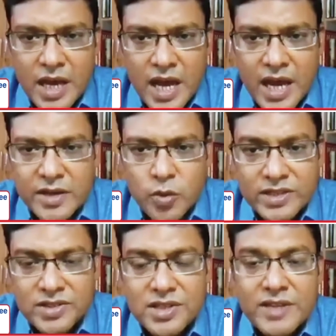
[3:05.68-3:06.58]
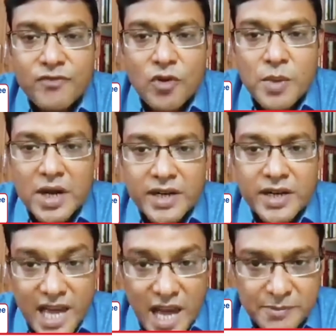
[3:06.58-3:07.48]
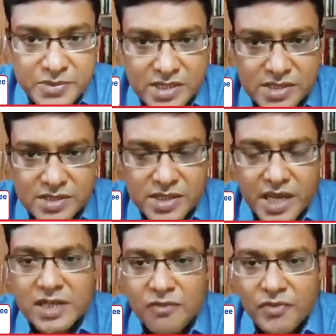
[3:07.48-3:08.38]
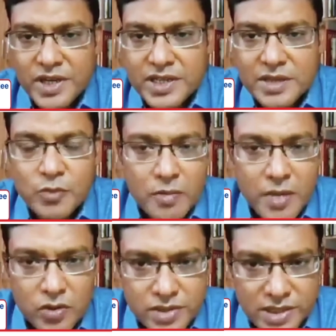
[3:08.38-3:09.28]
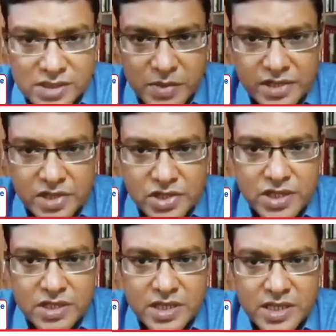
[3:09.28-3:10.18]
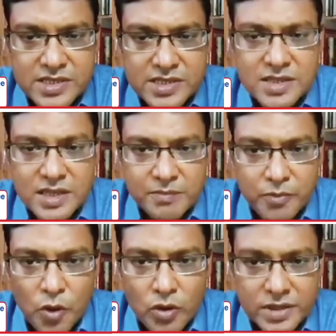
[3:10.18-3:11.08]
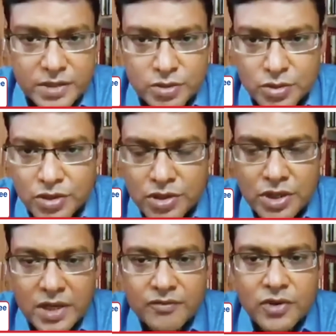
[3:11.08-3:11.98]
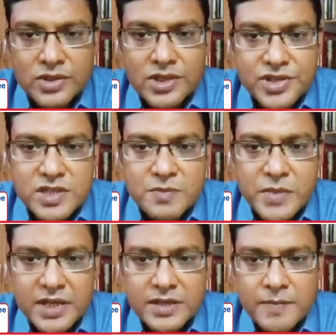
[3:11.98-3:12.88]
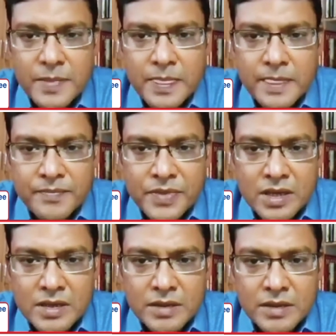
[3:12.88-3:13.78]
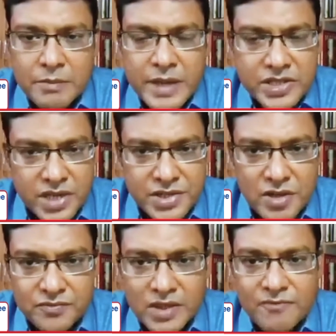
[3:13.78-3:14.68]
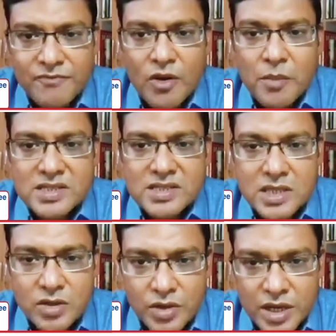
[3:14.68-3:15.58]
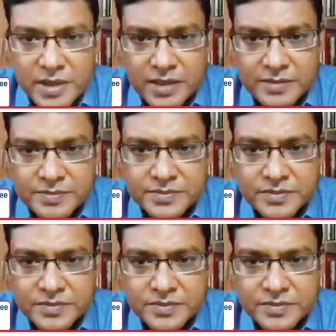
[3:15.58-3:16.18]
And when the lymphoma relapses, then definitely bone marrow transplantation is an important tool for the treatment. Majority of the lymphoma is curable